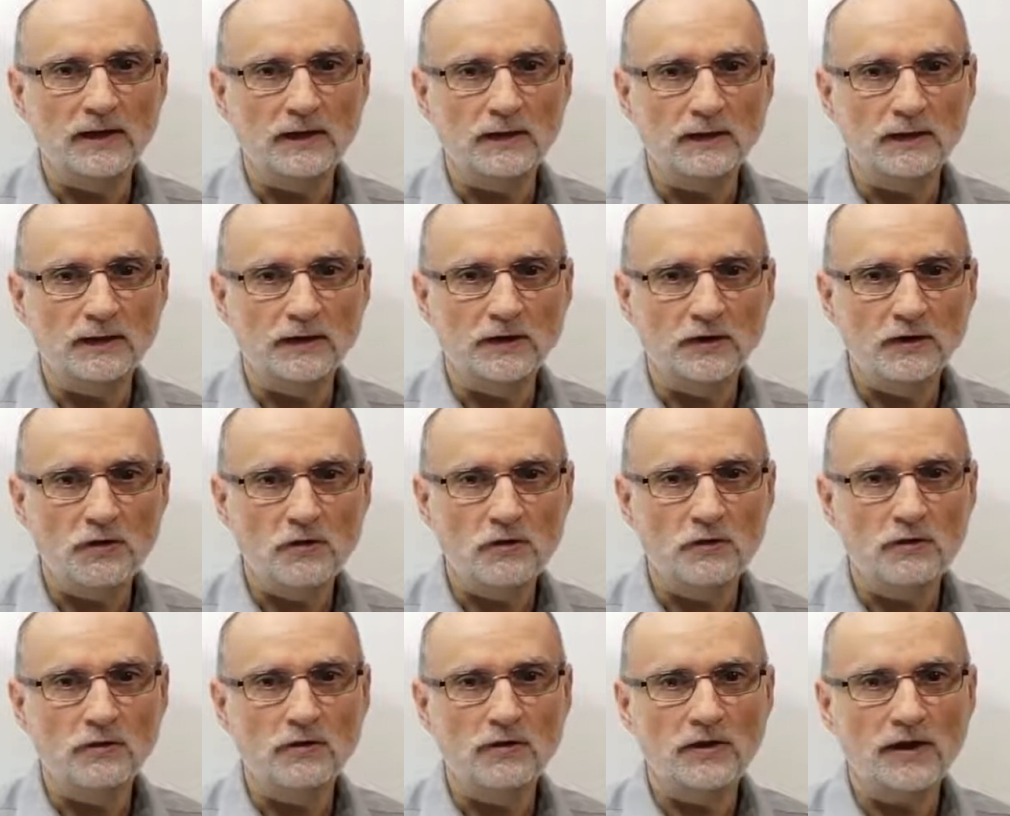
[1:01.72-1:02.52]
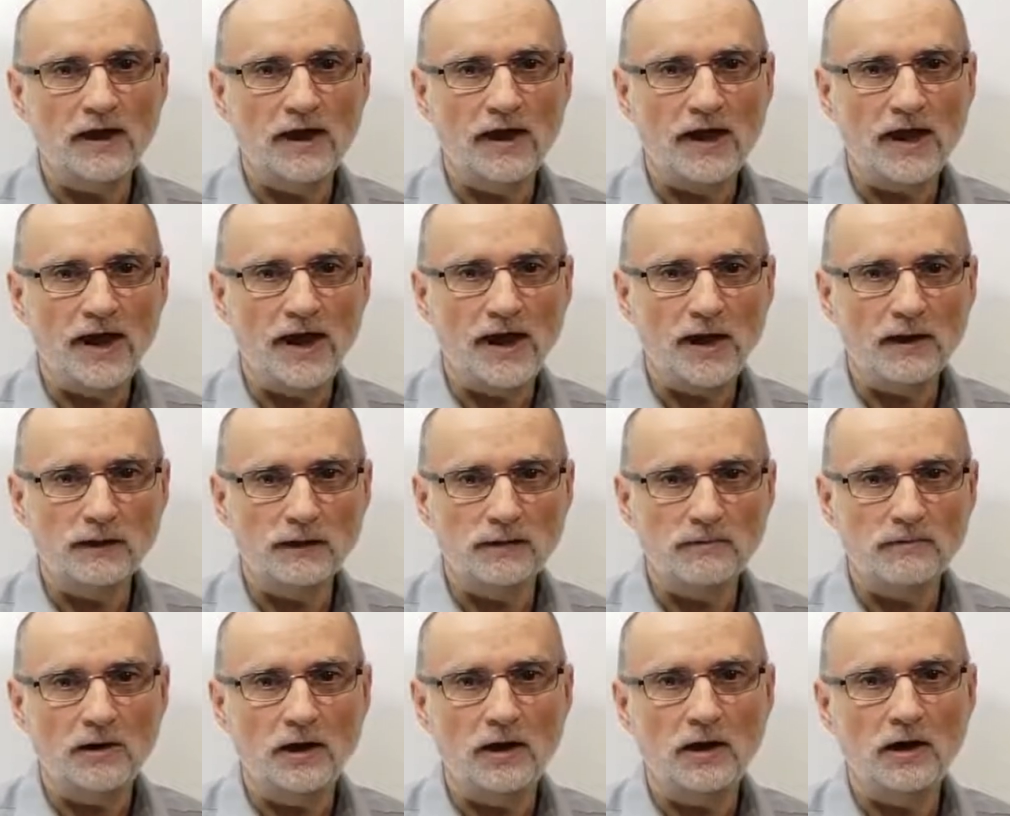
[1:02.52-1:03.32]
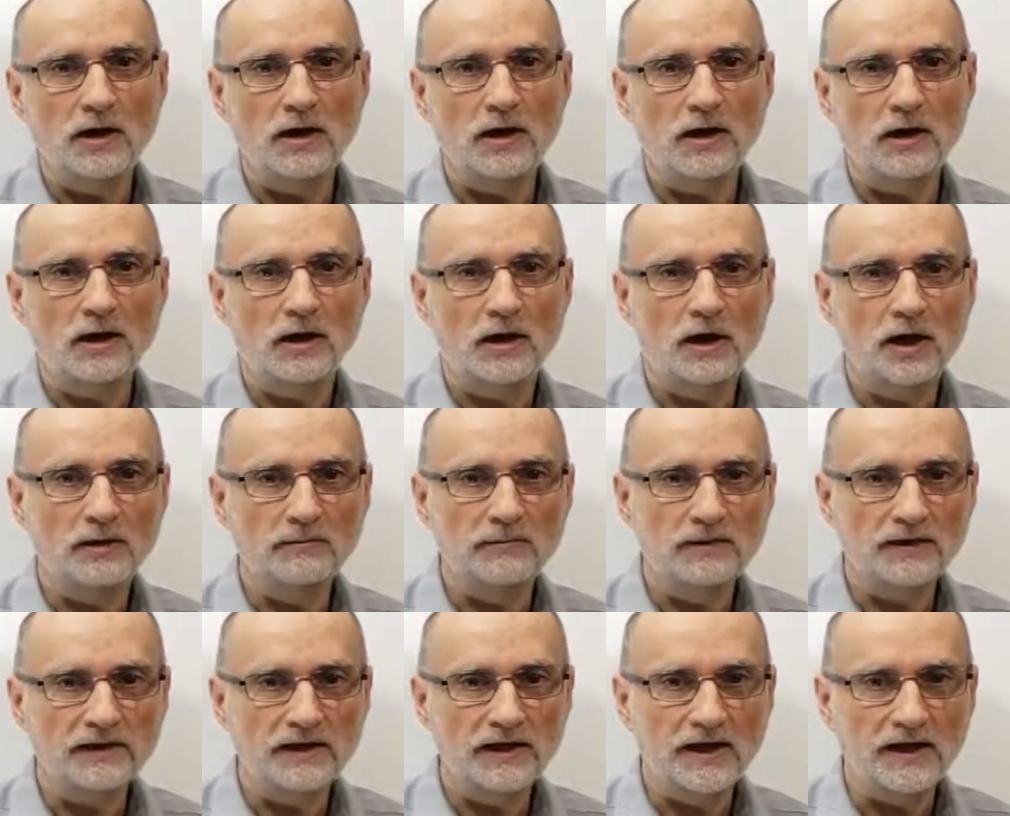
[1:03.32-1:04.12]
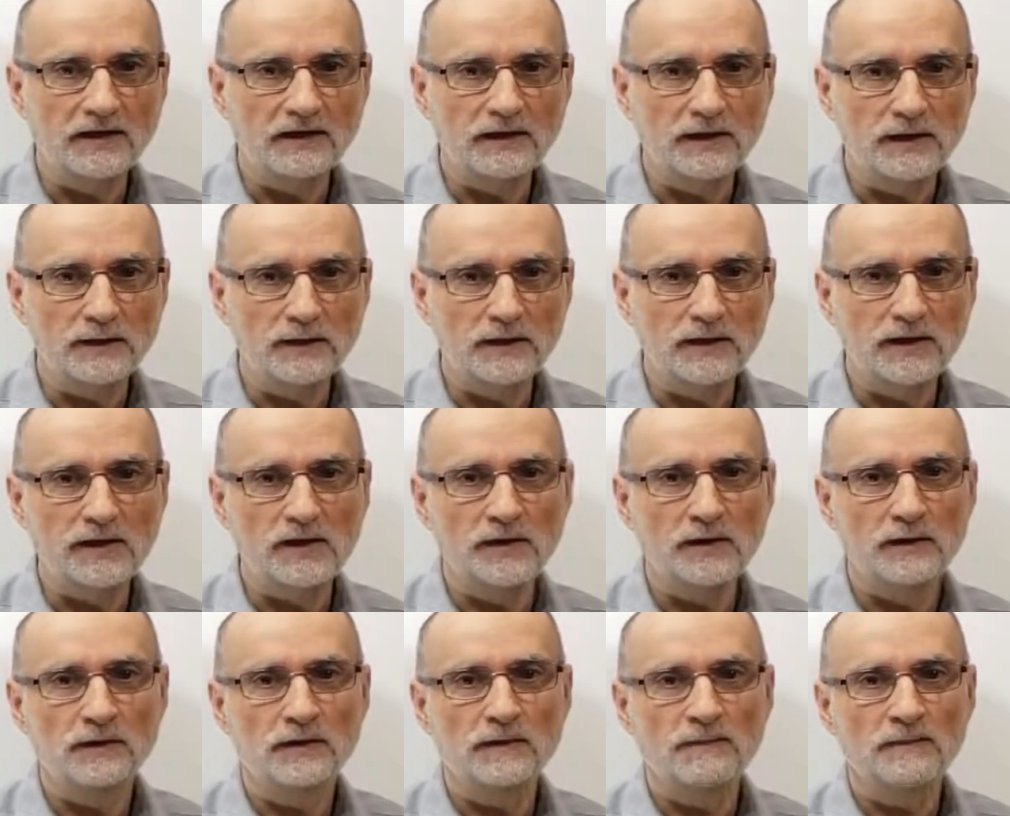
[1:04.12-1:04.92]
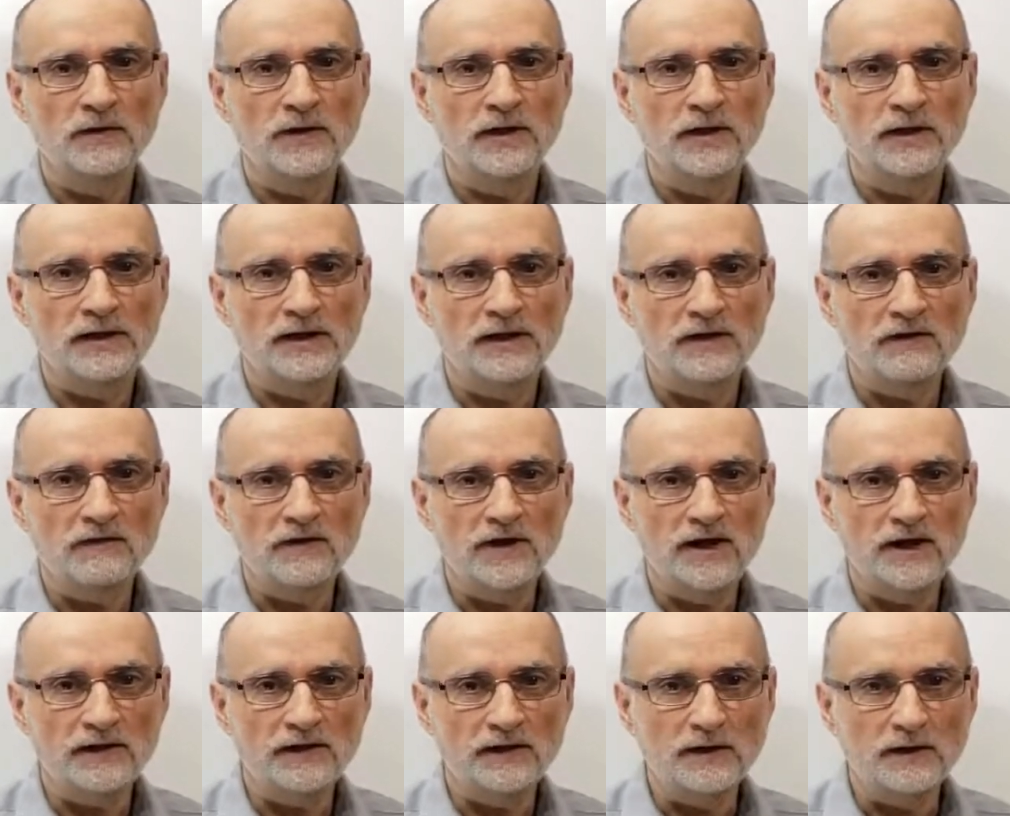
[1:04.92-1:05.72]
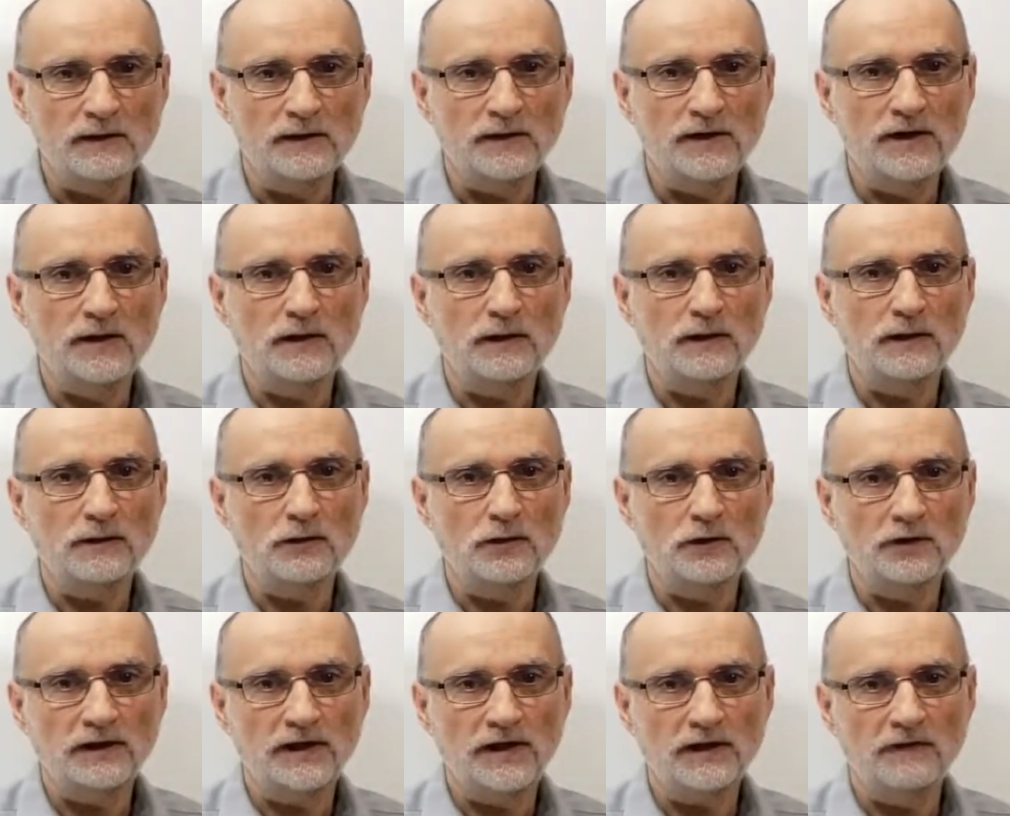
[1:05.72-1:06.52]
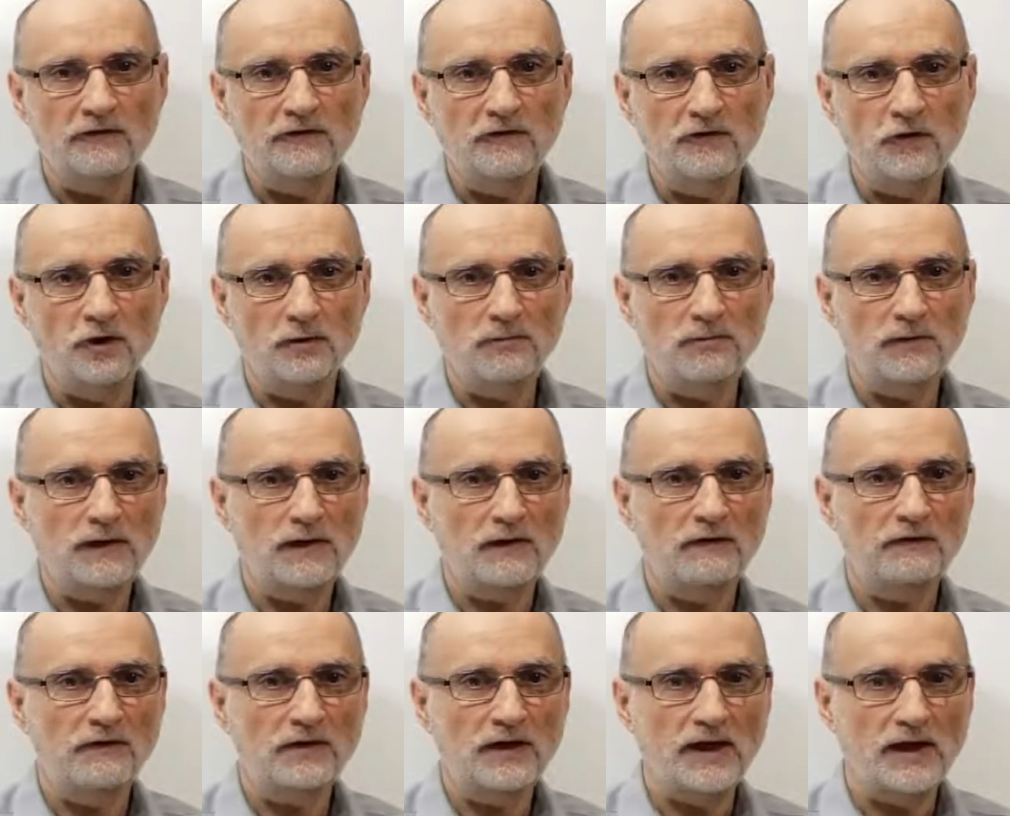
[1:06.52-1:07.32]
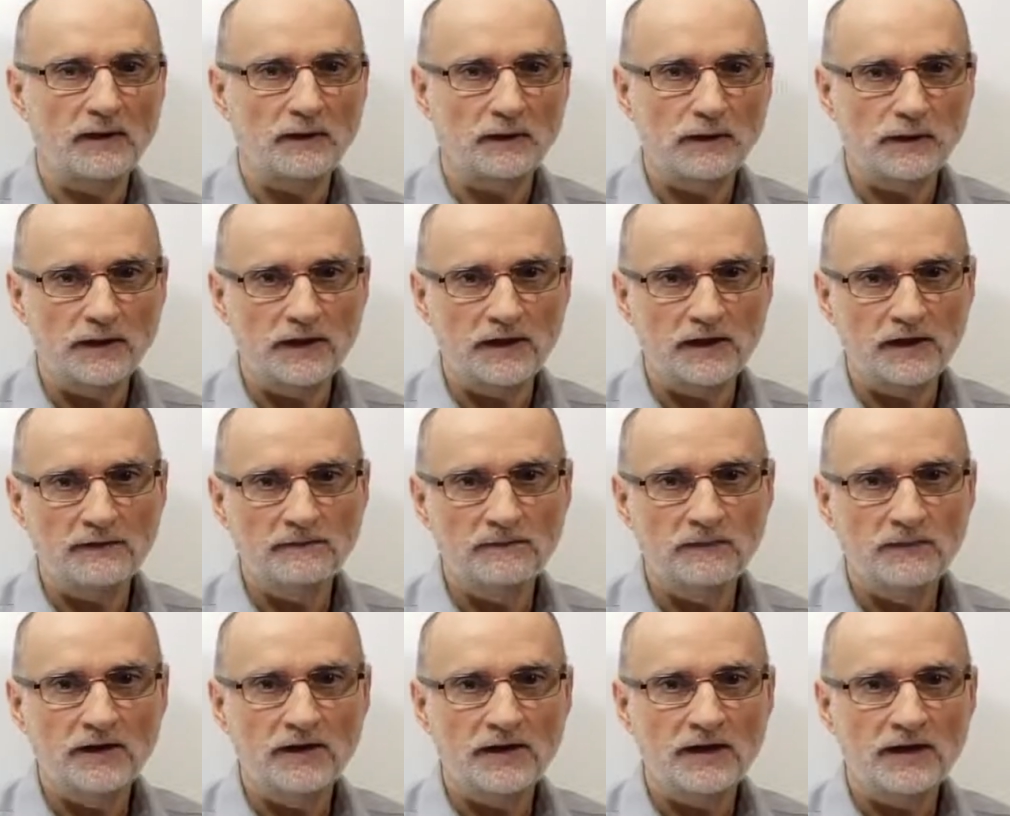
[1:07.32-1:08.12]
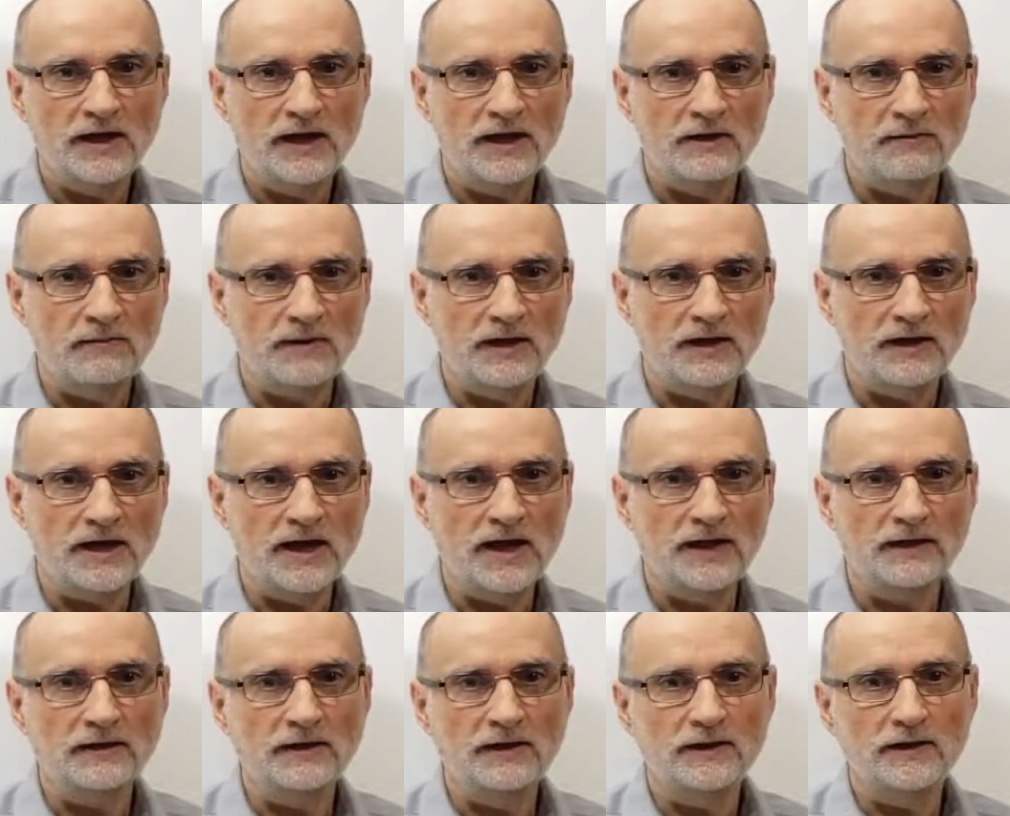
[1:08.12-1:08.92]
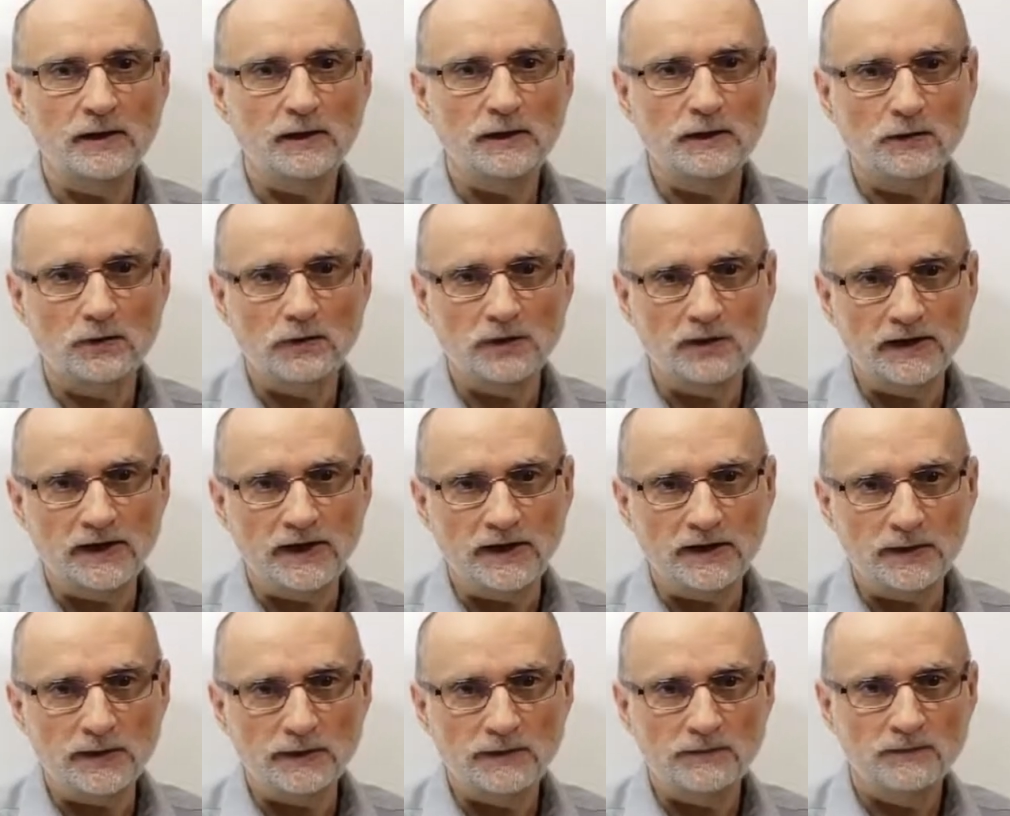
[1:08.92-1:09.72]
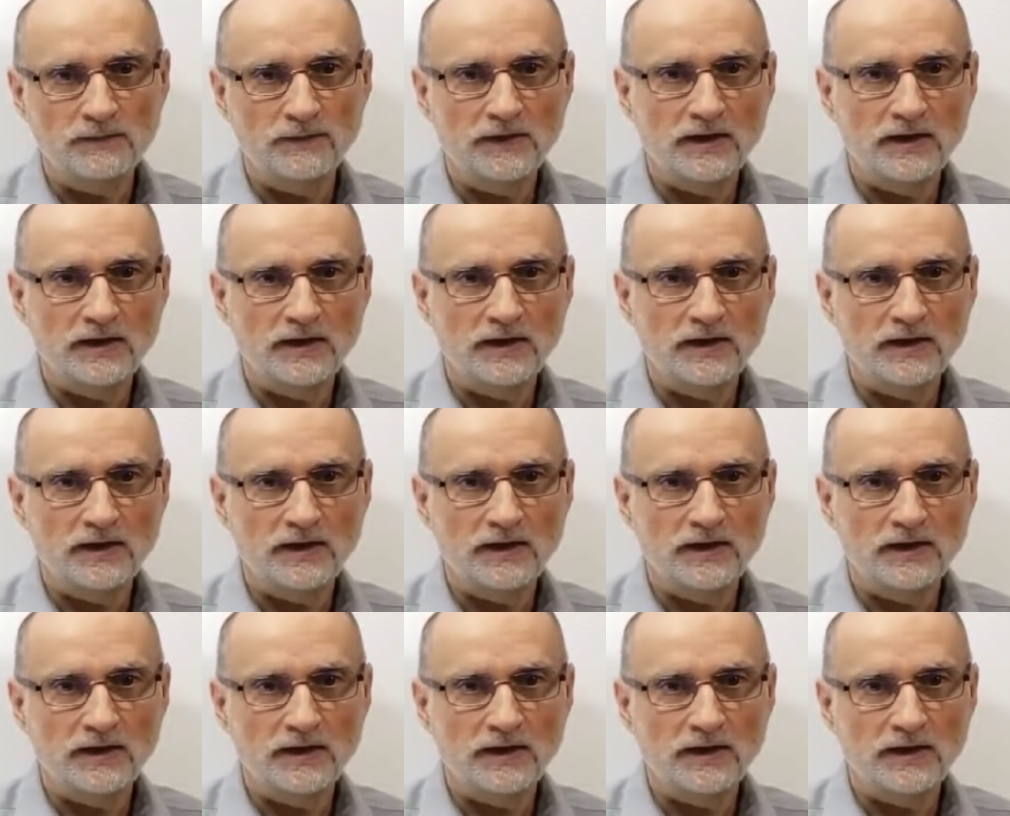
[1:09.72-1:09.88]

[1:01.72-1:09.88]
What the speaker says: stroke, asthma, gallbladder disease, liver disease, certain forms of cancer, and many other disorders.